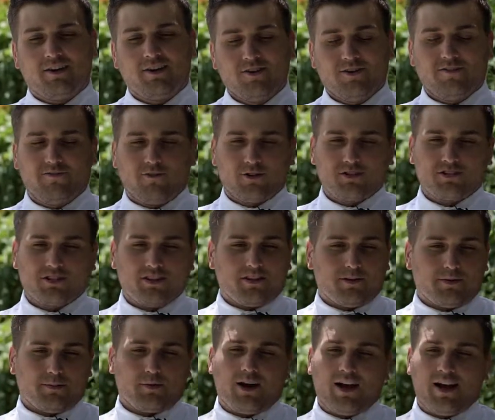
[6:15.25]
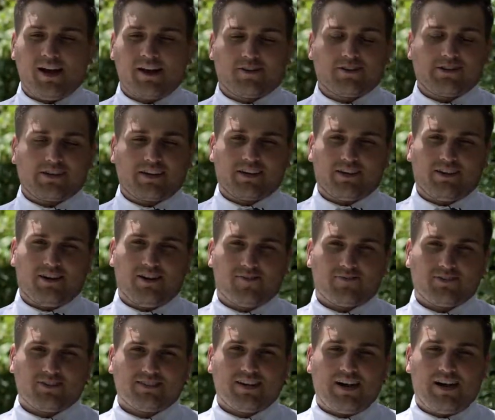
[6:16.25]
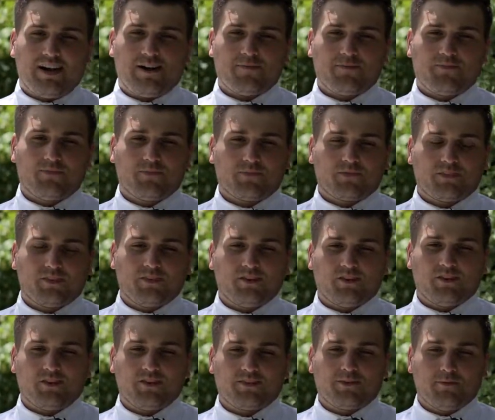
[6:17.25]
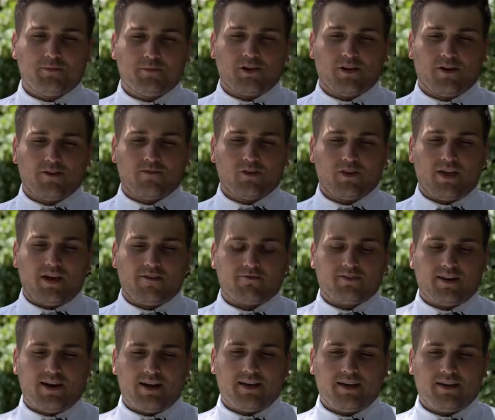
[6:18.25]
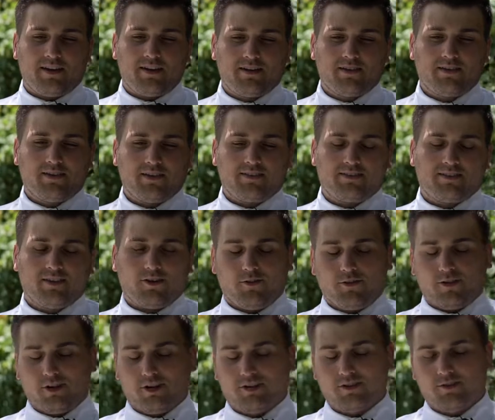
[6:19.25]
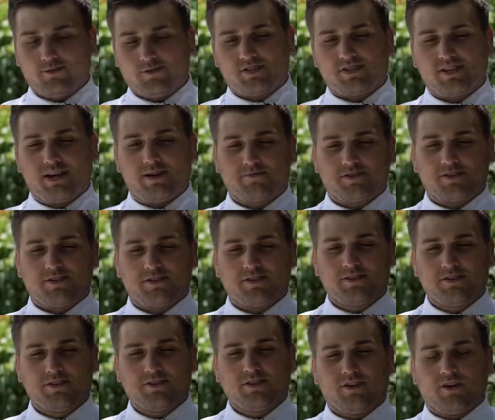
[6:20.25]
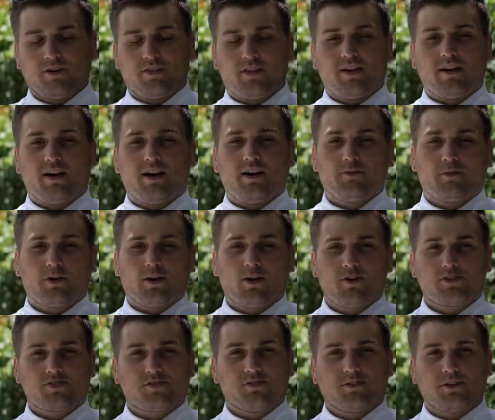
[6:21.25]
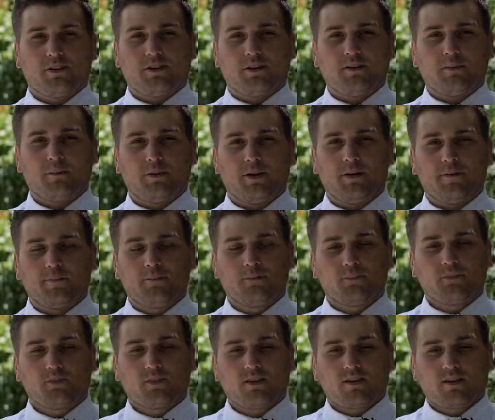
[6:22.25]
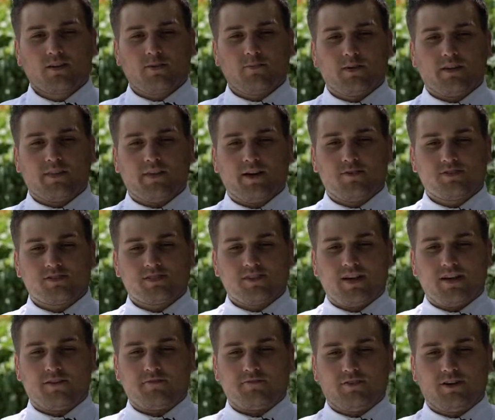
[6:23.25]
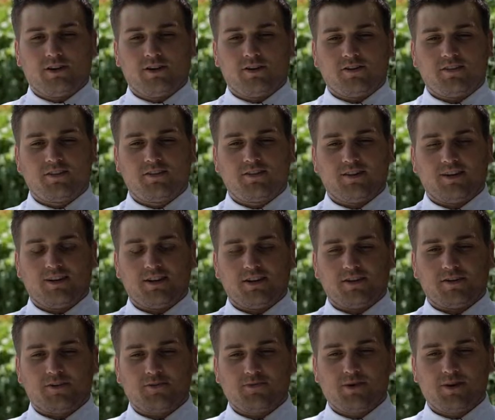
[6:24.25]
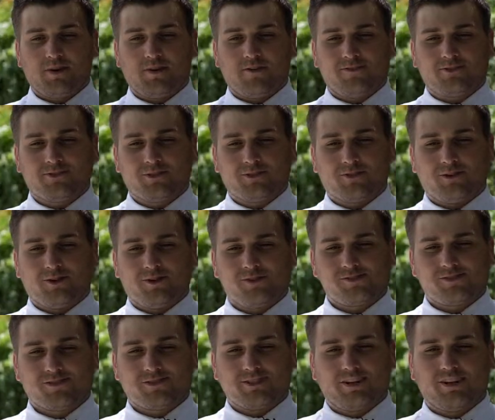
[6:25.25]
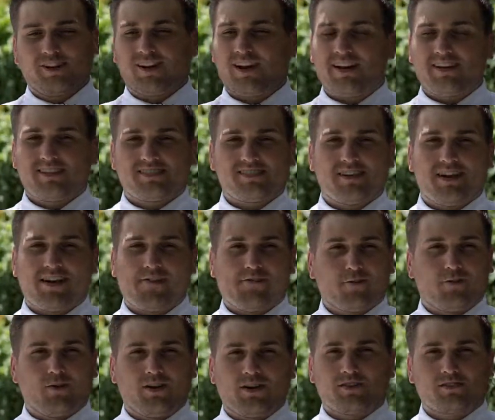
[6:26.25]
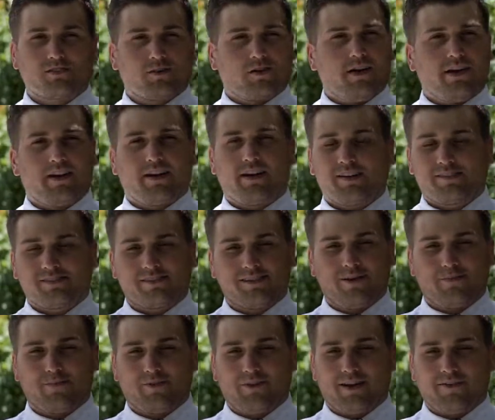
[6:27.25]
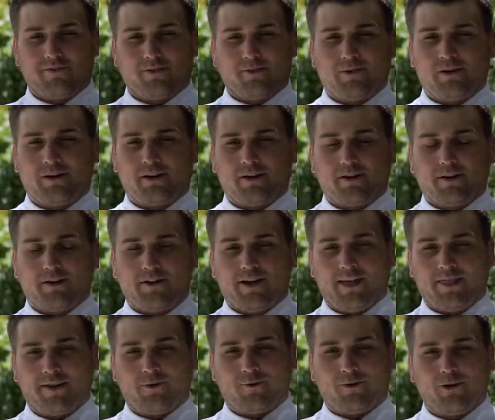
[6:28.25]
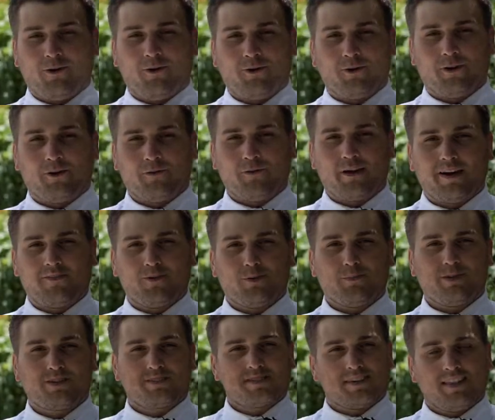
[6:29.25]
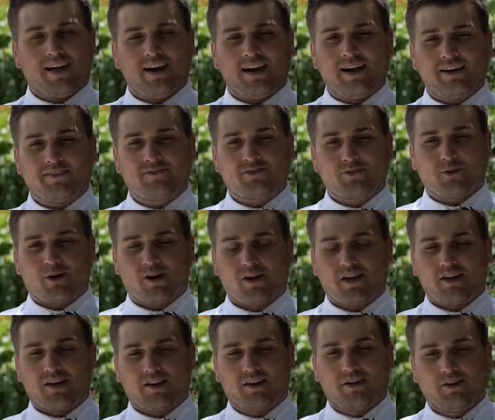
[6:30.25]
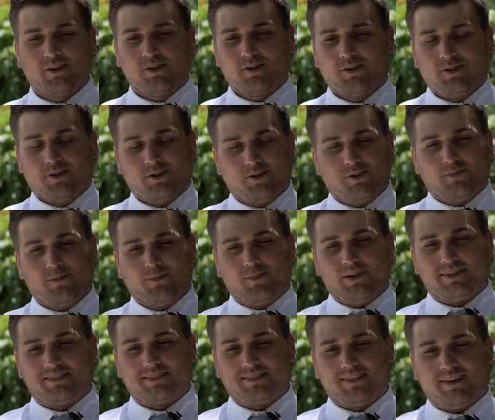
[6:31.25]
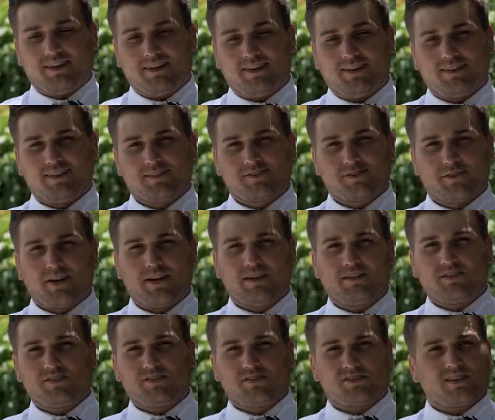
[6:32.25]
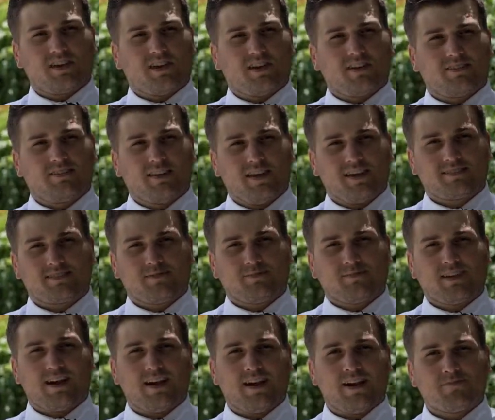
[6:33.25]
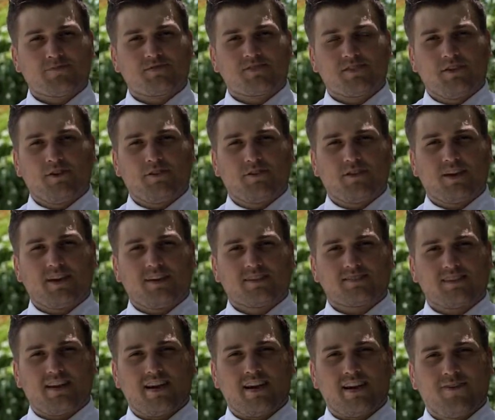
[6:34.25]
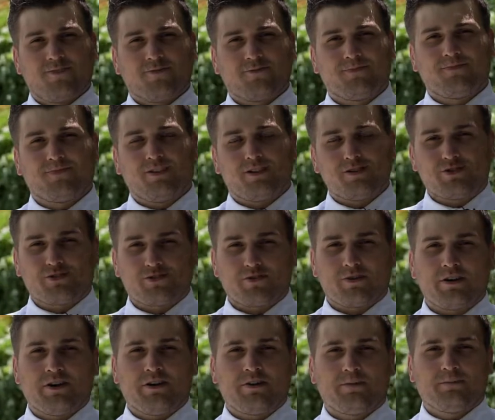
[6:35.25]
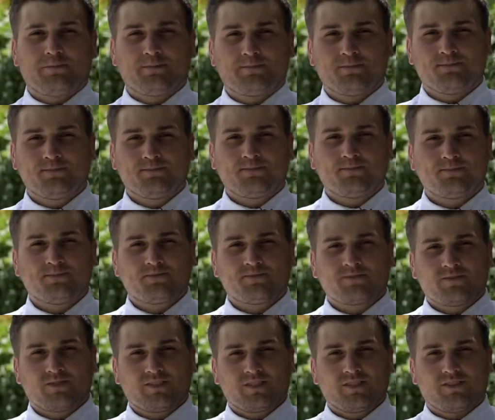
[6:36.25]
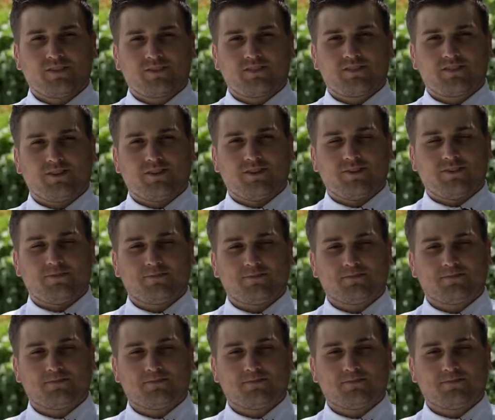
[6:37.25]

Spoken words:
fortunately Brian couldn't get off in time to be over that Friday until the reception or the rehearsal dinner. But that was a lot of fun. Went over to the rehearsal dinner, got to see everyone. It's great catching up with everyone. Now that we're older, we have our busy lives working. But it's great to just kind of take some time, slow things down, enjoy it. So.